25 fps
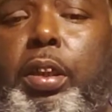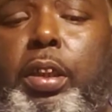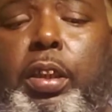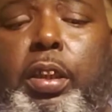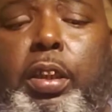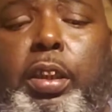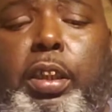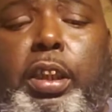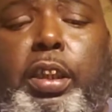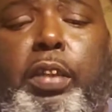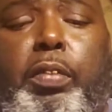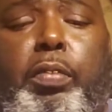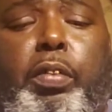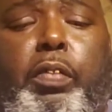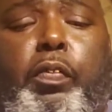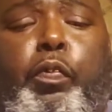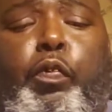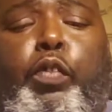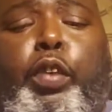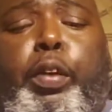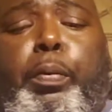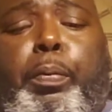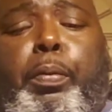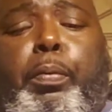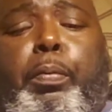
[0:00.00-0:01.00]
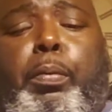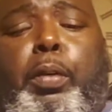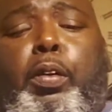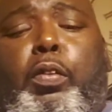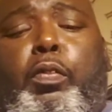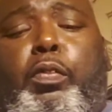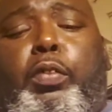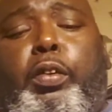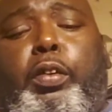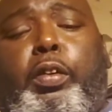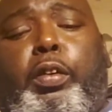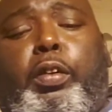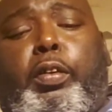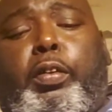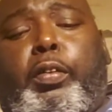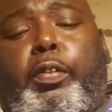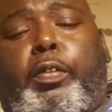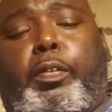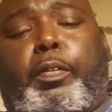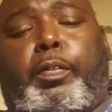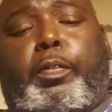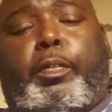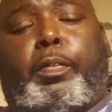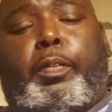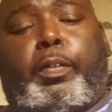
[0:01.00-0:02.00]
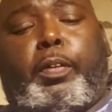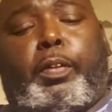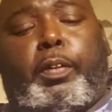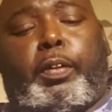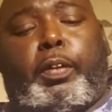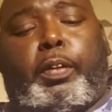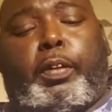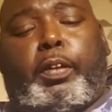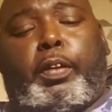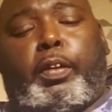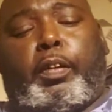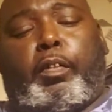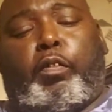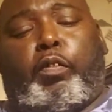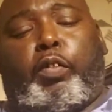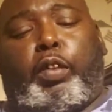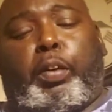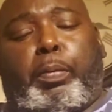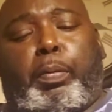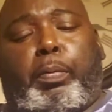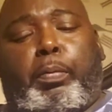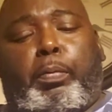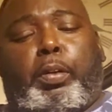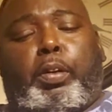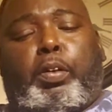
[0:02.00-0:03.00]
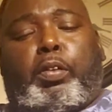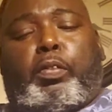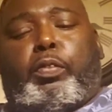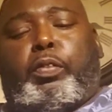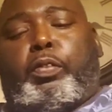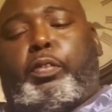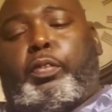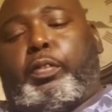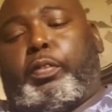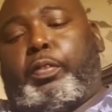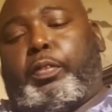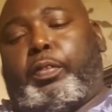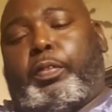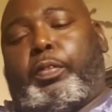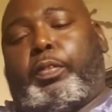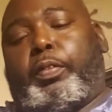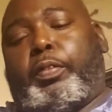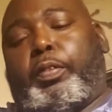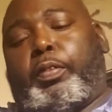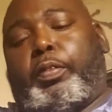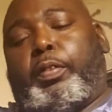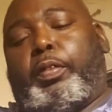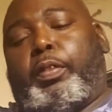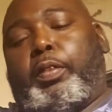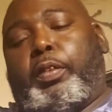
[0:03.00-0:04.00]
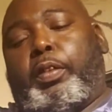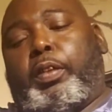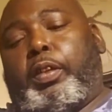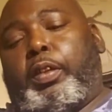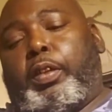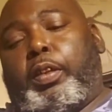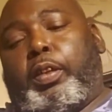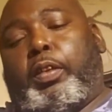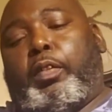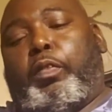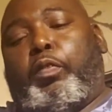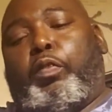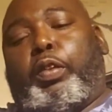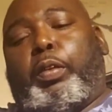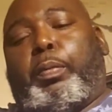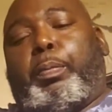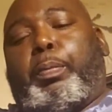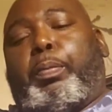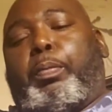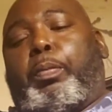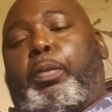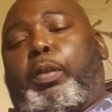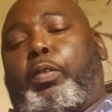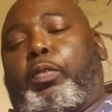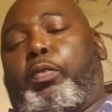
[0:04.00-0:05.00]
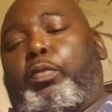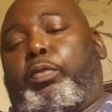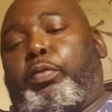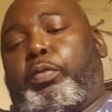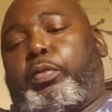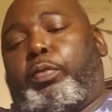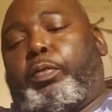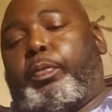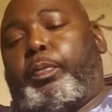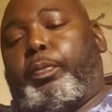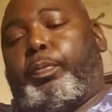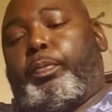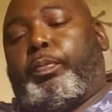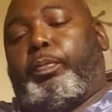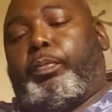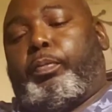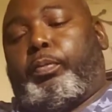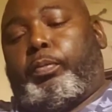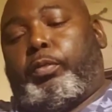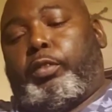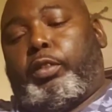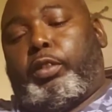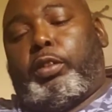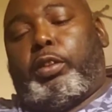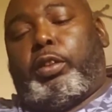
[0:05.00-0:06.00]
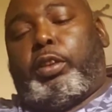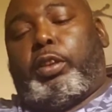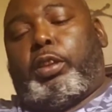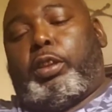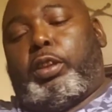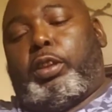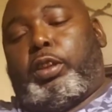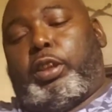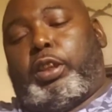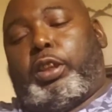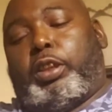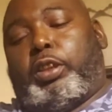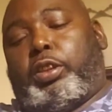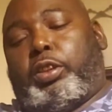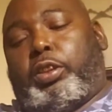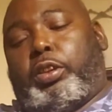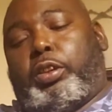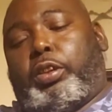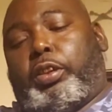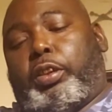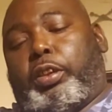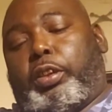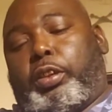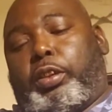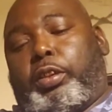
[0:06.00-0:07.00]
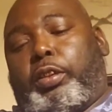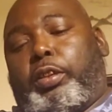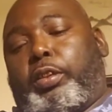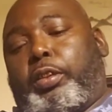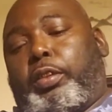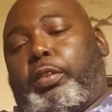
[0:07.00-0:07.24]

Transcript: Then we'll flip them over here. Flip them over. Flip them over. Yes, sir.